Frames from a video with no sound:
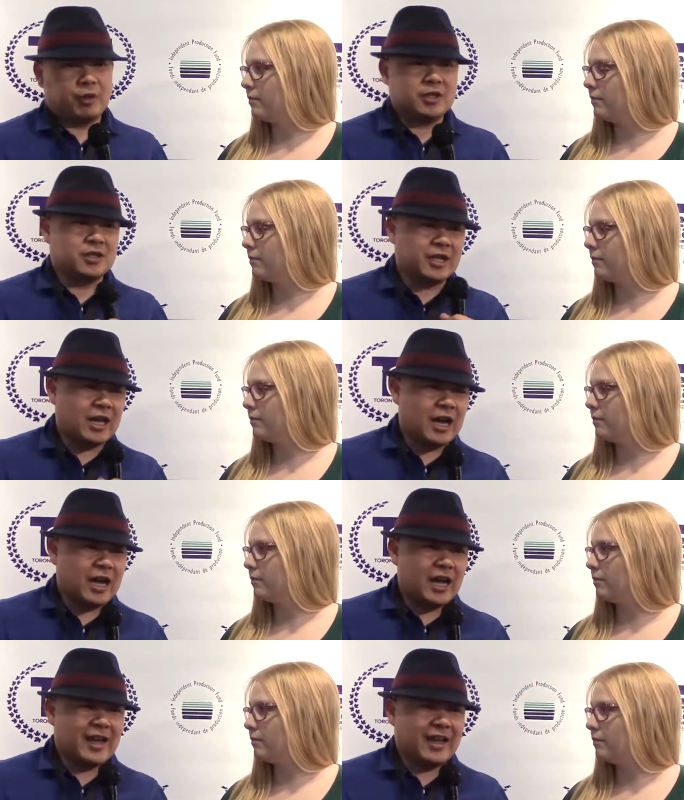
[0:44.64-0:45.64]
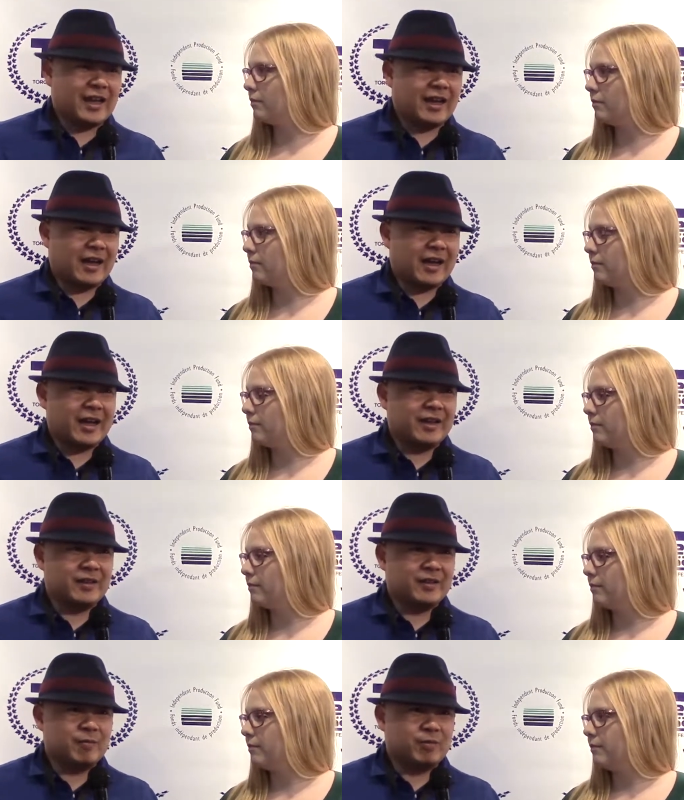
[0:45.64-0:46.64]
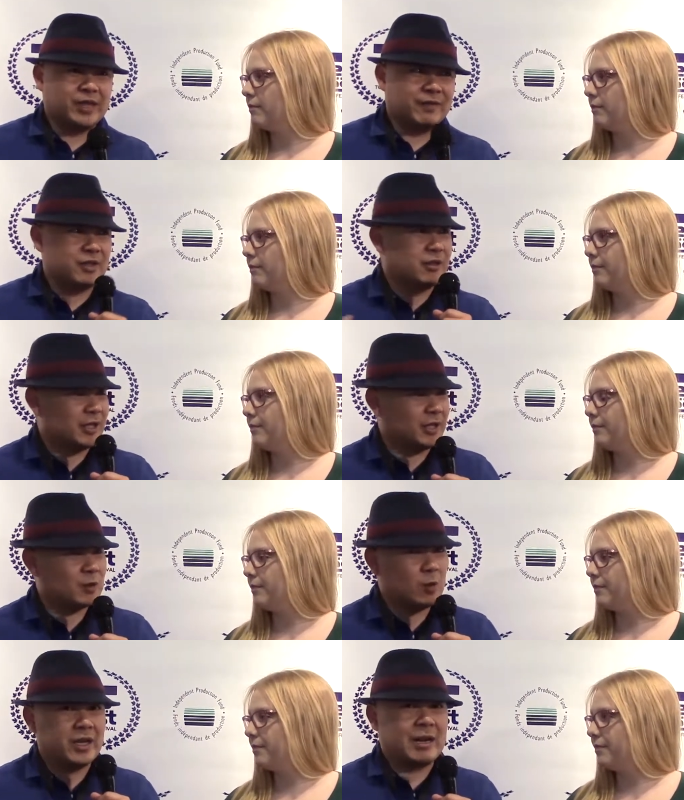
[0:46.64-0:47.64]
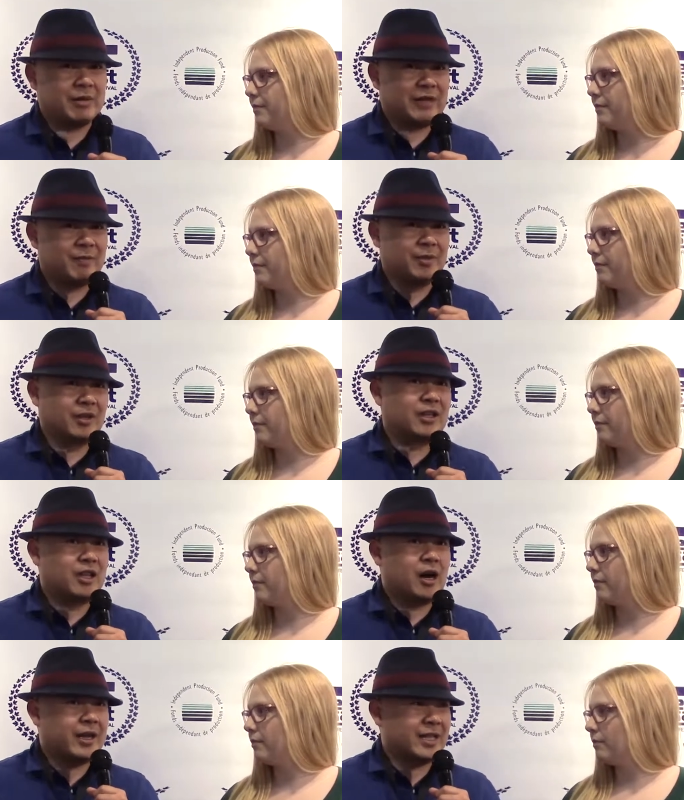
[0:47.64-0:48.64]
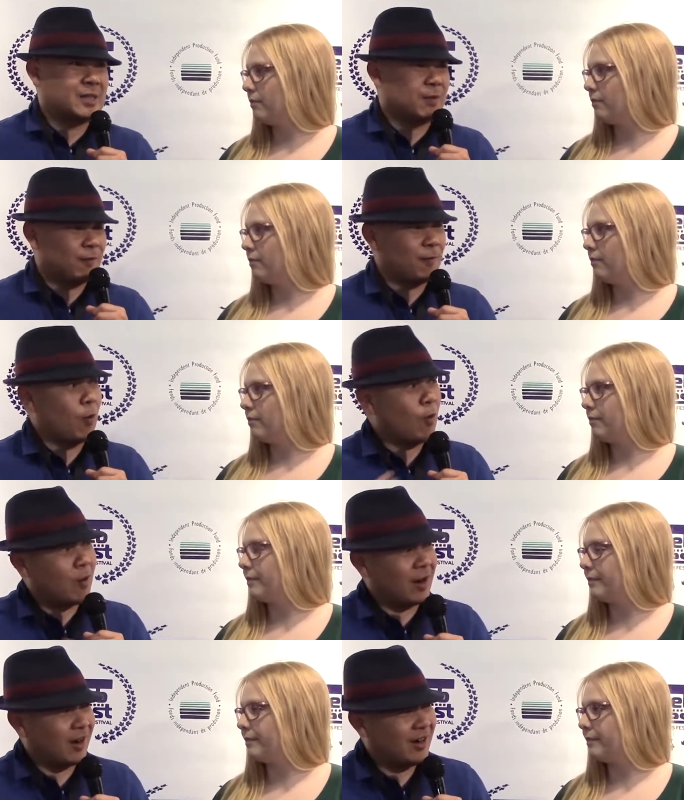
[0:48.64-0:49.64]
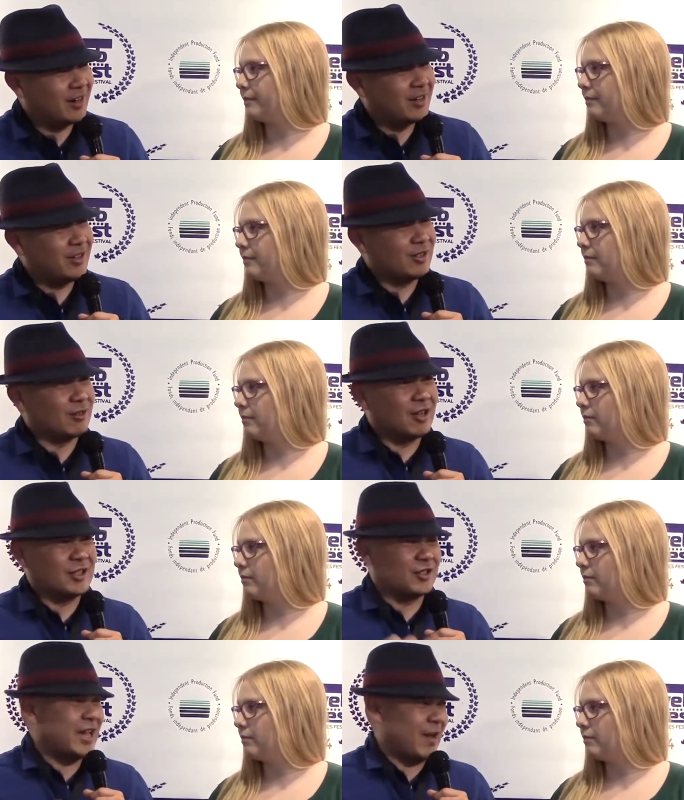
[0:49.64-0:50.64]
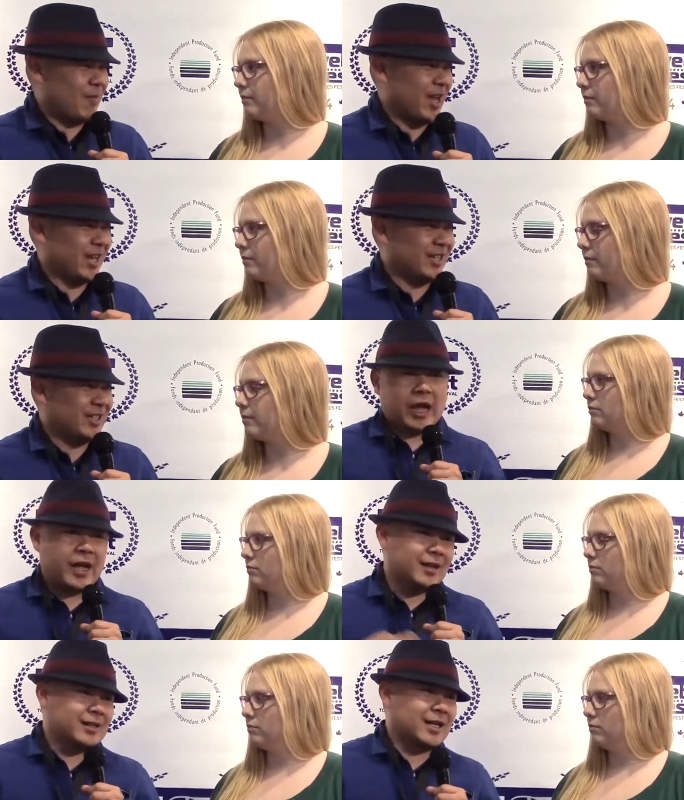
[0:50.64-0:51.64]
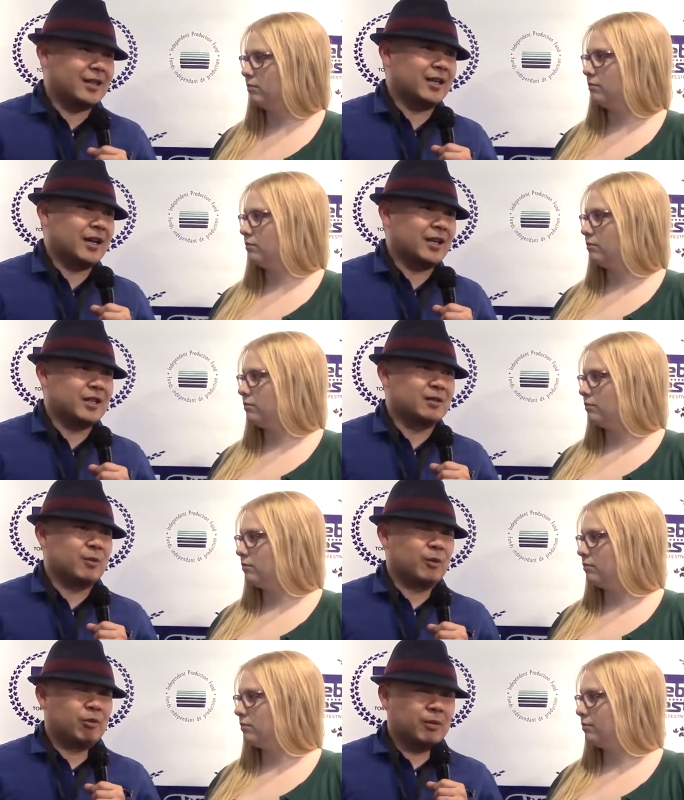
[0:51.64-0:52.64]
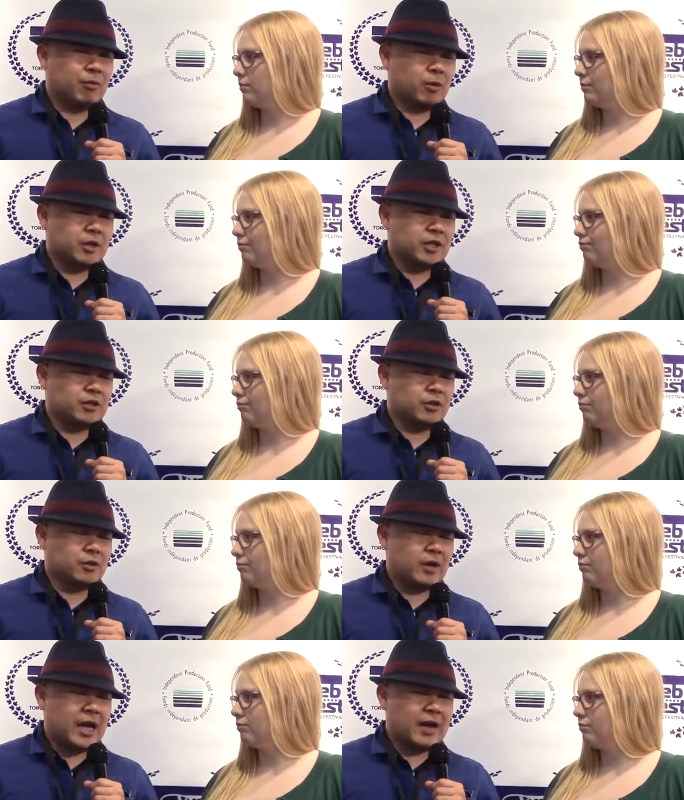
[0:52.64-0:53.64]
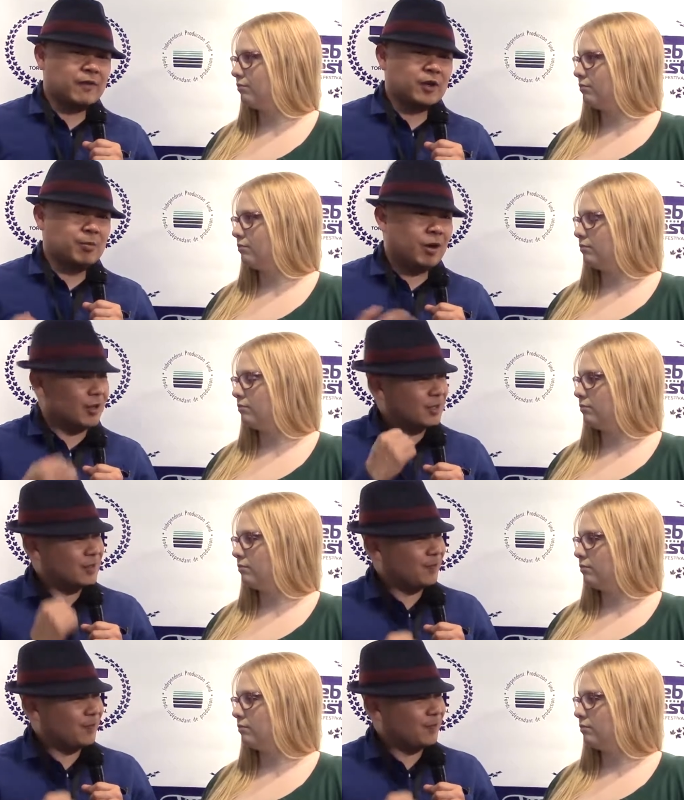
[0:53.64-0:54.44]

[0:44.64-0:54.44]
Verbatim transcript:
Speaker 1: Personally, uh, I I believe in two things. One, I believe in building the audience before you launch your campaign. Mm-hmm. And the second thing I think is really important is to have good perks.